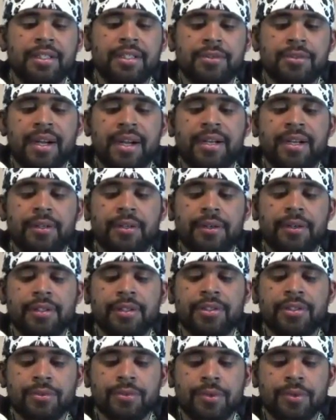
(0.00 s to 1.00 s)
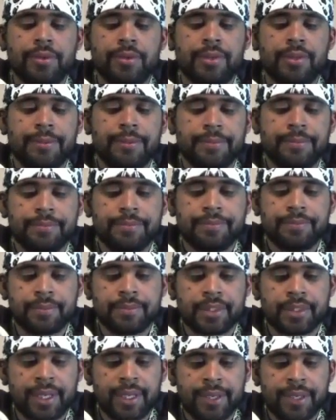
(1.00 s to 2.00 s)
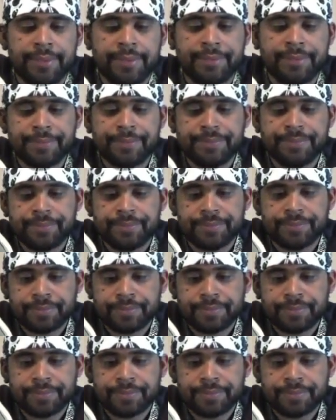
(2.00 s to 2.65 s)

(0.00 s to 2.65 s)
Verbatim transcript: and try to learn the truth. Okay,